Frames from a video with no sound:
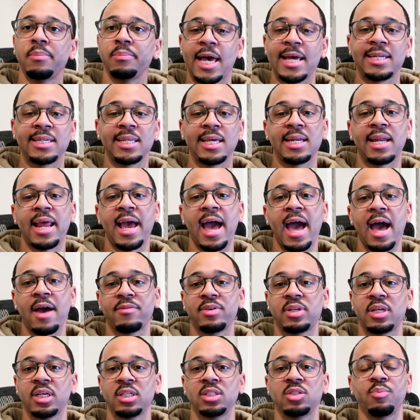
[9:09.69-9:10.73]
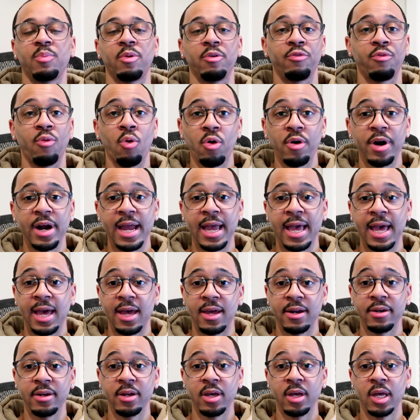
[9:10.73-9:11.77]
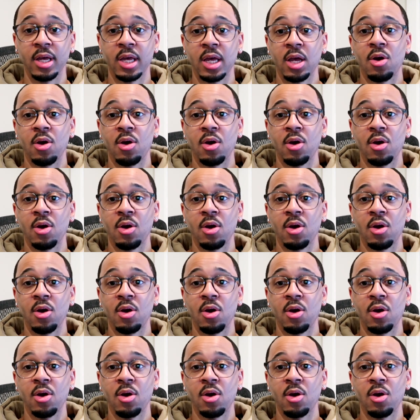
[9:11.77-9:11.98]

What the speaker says: that didn't have kids beforehand.